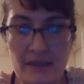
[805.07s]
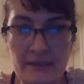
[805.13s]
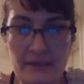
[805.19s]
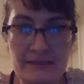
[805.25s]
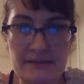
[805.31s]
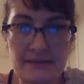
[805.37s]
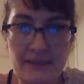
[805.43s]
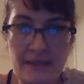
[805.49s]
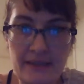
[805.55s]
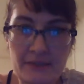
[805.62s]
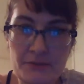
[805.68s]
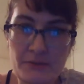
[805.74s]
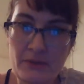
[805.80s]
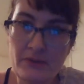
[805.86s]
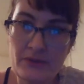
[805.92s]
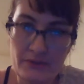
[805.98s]
Sage,
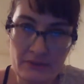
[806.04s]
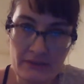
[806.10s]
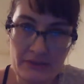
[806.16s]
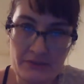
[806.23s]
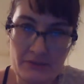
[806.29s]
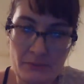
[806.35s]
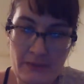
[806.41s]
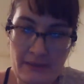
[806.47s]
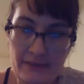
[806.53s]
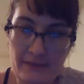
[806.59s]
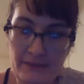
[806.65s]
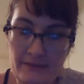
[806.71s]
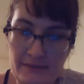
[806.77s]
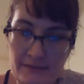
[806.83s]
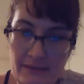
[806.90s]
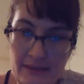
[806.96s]
we don't usually use white
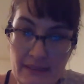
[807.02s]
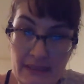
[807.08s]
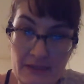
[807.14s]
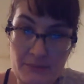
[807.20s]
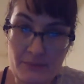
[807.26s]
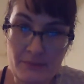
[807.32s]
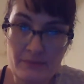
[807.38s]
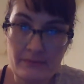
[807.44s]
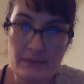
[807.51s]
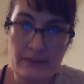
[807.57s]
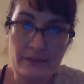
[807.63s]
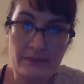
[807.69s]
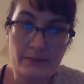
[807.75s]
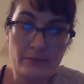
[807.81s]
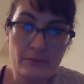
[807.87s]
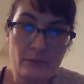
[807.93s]
sage, but
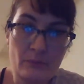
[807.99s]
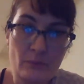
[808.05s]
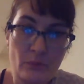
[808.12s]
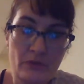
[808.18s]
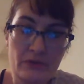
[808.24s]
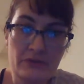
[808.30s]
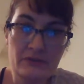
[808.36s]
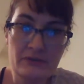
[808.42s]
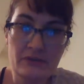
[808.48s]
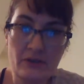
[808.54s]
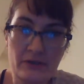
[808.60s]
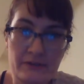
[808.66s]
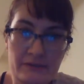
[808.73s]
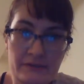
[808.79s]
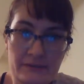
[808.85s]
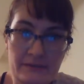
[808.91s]
we would more use
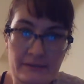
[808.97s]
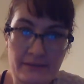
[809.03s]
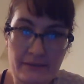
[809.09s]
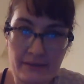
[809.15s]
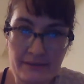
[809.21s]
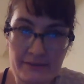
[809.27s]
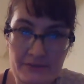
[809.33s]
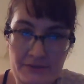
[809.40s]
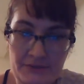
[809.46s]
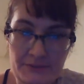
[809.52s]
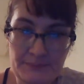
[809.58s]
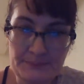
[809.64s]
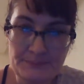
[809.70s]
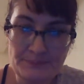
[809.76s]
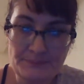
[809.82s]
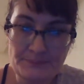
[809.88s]
garden sage.
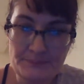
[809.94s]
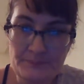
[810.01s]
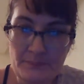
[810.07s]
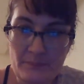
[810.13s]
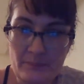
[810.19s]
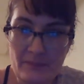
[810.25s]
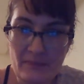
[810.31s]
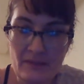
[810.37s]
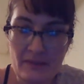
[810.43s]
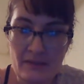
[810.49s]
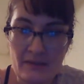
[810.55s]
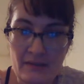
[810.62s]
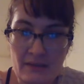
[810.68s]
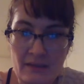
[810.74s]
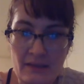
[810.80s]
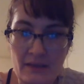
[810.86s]

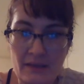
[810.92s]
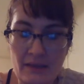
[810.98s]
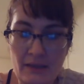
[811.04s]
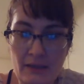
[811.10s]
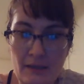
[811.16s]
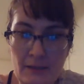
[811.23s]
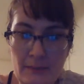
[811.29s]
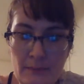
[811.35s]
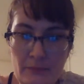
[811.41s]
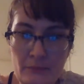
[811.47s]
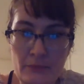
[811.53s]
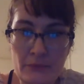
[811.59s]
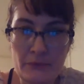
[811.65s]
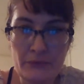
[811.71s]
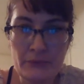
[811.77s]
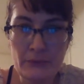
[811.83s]
Um,
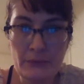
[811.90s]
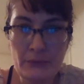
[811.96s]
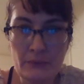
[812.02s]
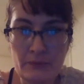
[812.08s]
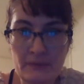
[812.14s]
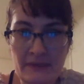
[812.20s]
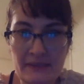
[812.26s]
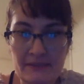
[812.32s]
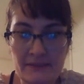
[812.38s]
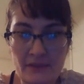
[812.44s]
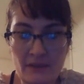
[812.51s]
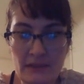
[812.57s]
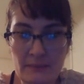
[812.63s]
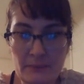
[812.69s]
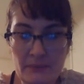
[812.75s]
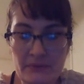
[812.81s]
rue, hyssop,